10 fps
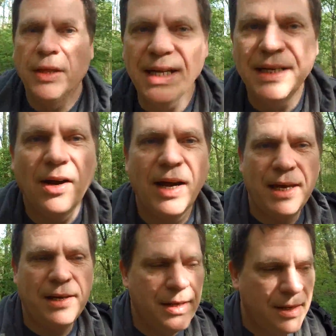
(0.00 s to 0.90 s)
they die,
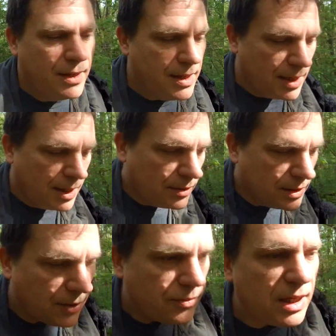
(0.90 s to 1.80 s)
that
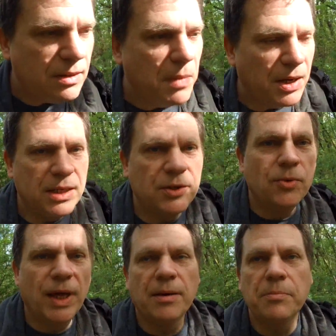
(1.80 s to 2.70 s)
don't think money's all
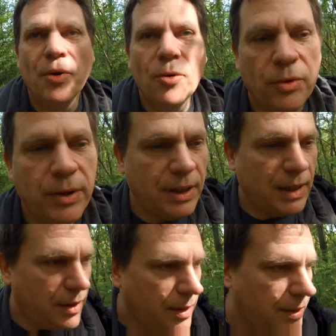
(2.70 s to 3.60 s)
that important, you know,